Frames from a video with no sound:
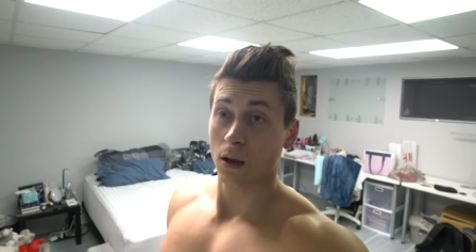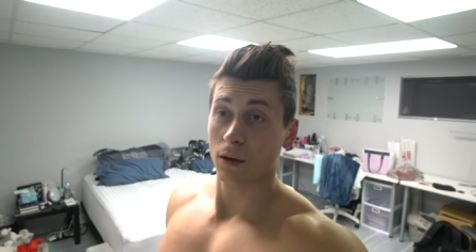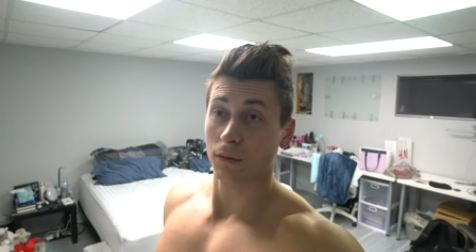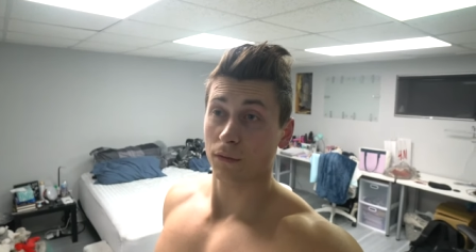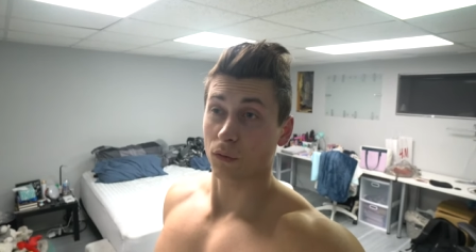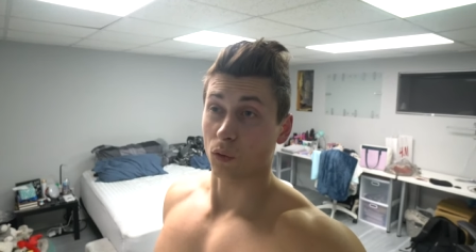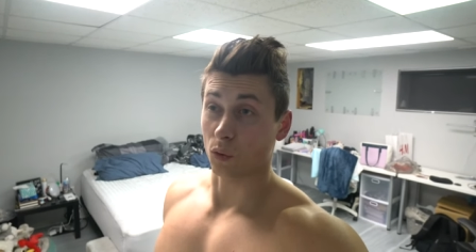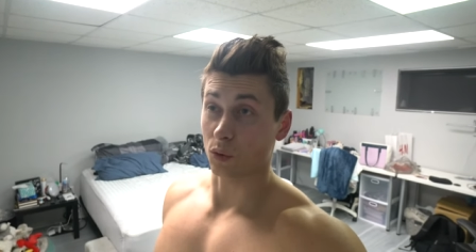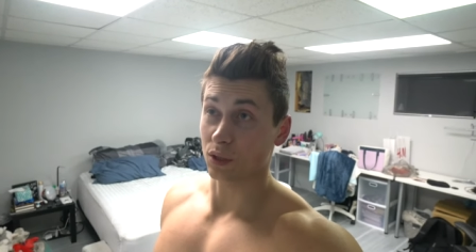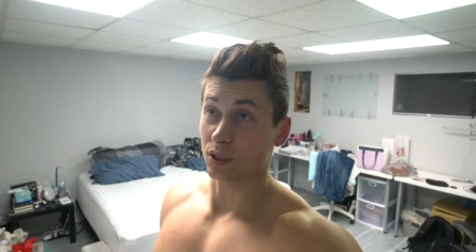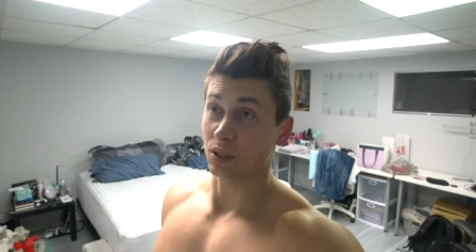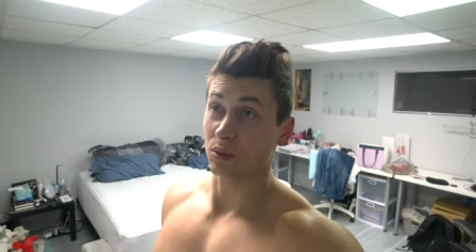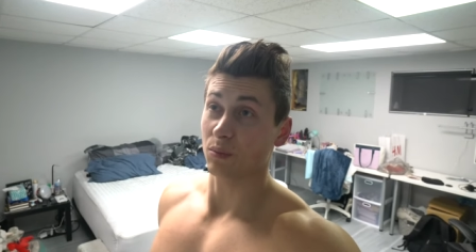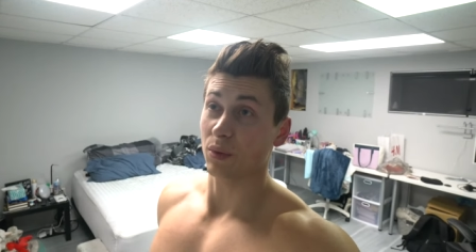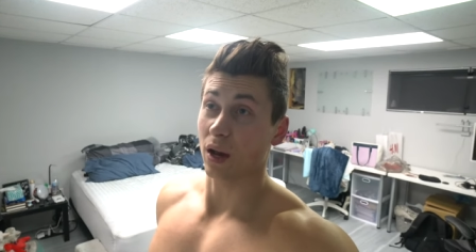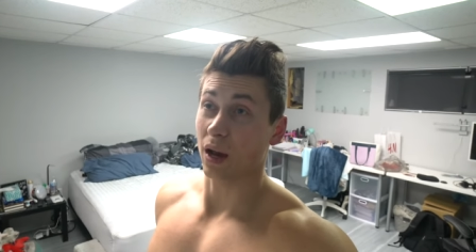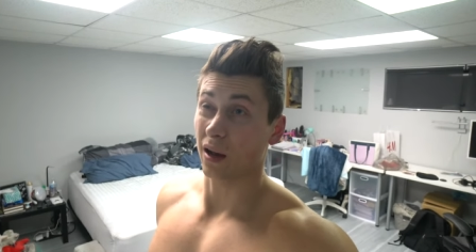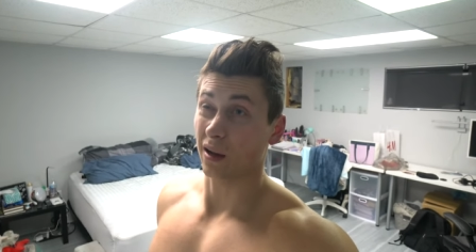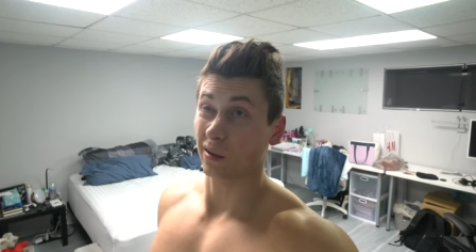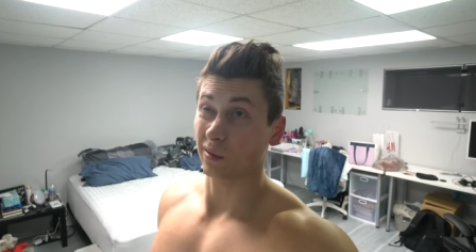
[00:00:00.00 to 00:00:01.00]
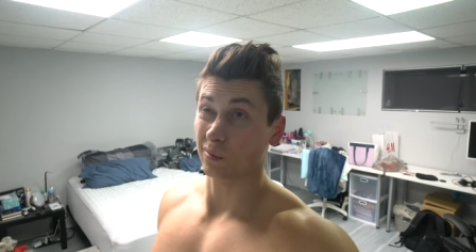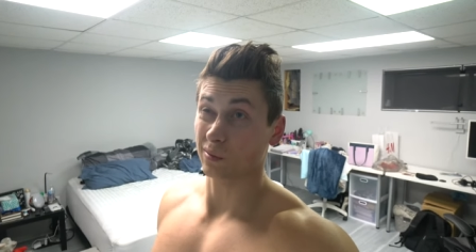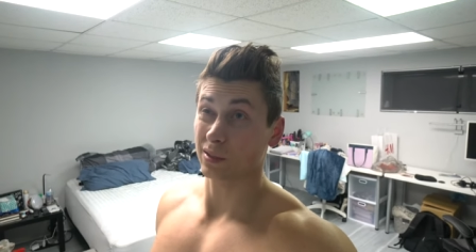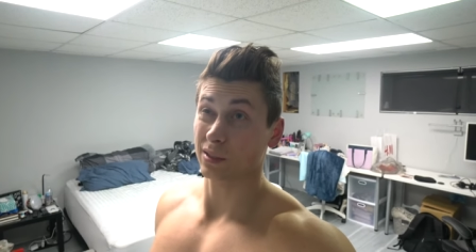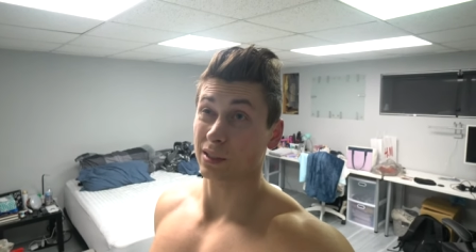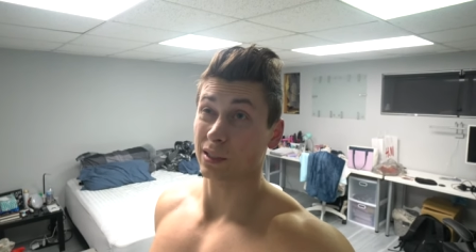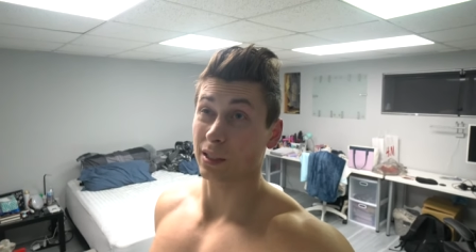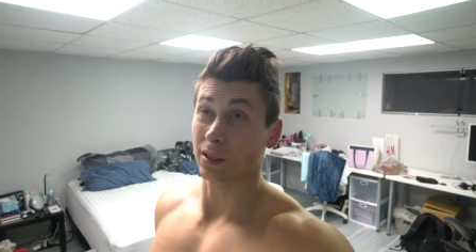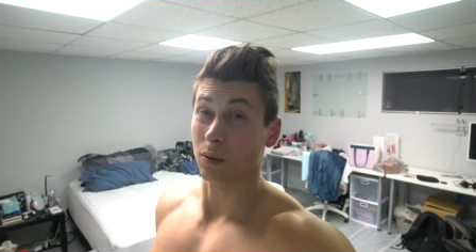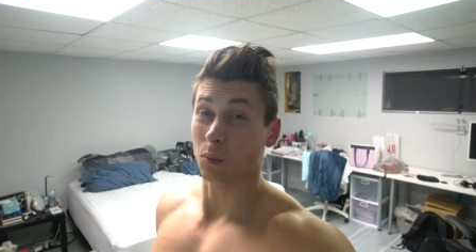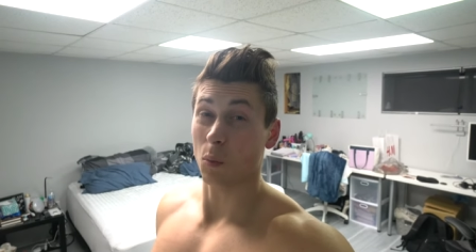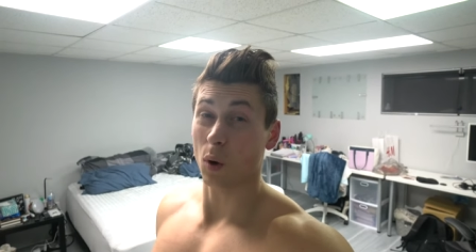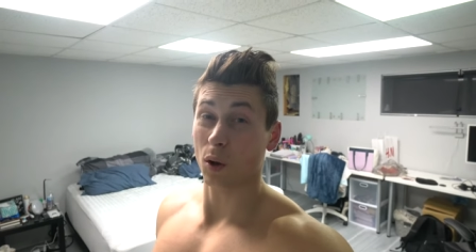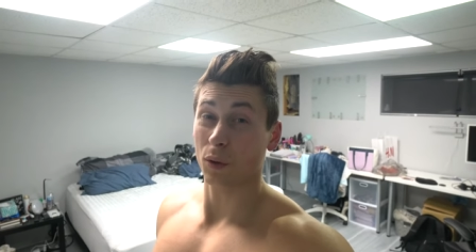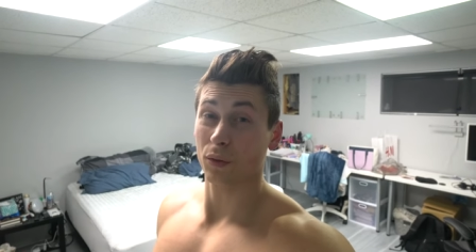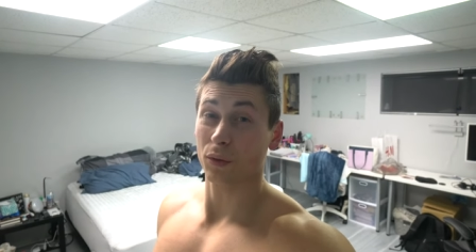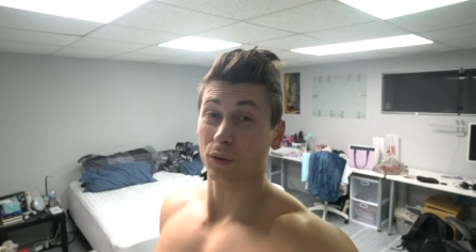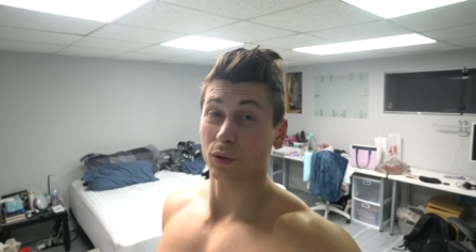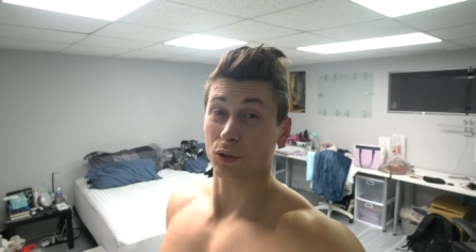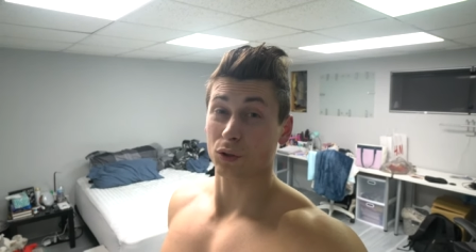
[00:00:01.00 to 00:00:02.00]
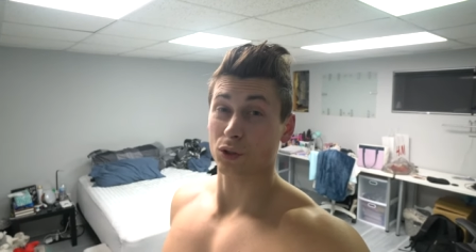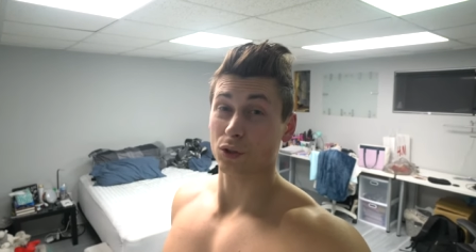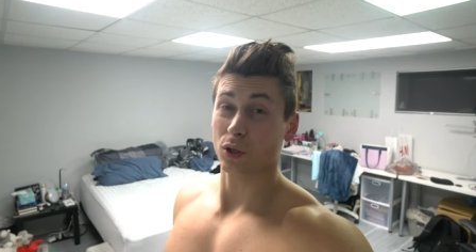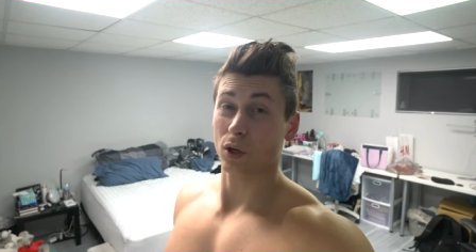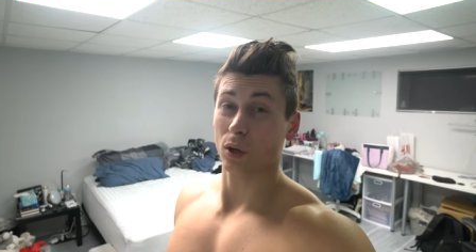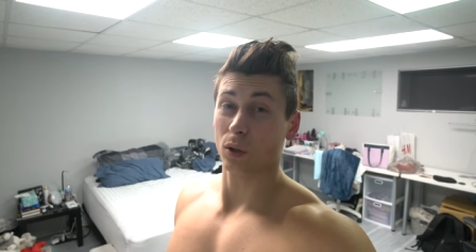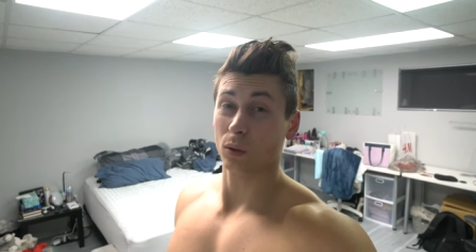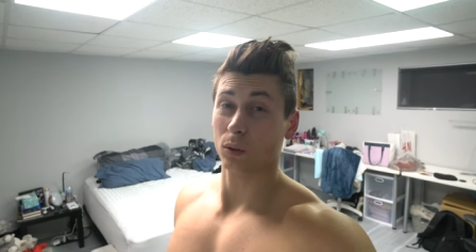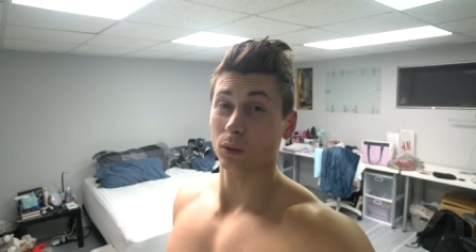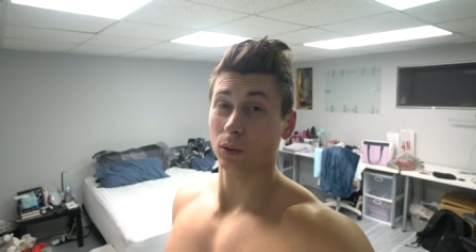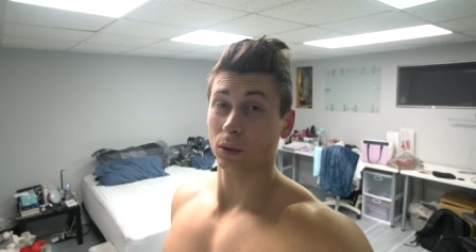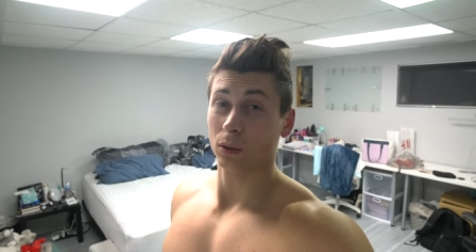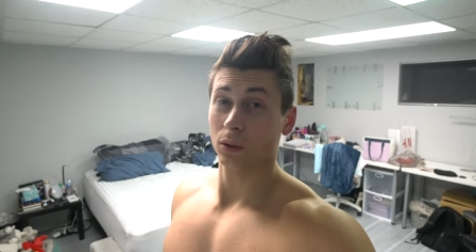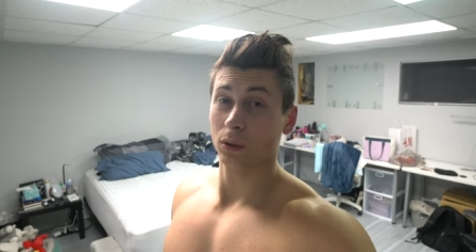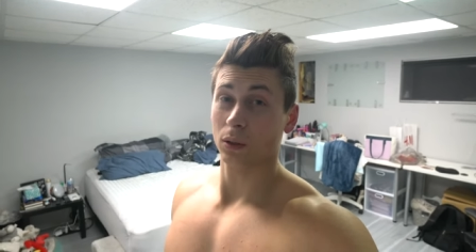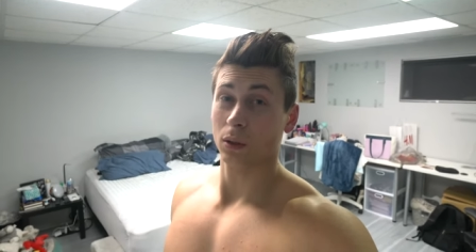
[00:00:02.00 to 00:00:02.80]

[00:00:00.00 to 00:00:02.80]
14 pounds in a month or so.